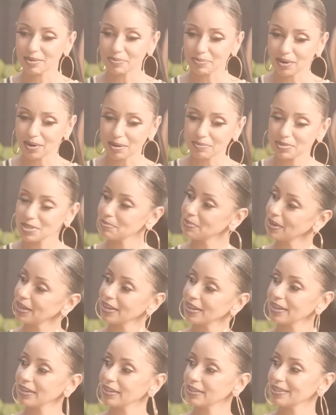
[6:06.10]
that prompted
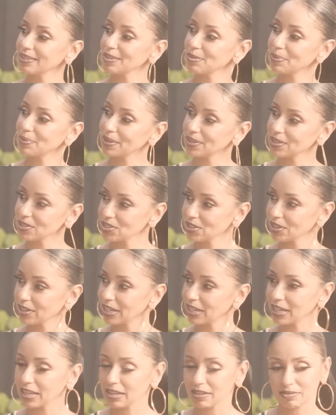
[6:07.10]
my independent
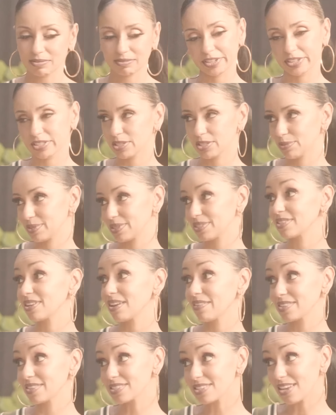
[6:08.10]
journey. At first, it was
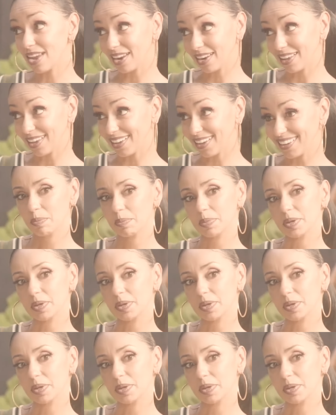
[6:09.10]
devastating,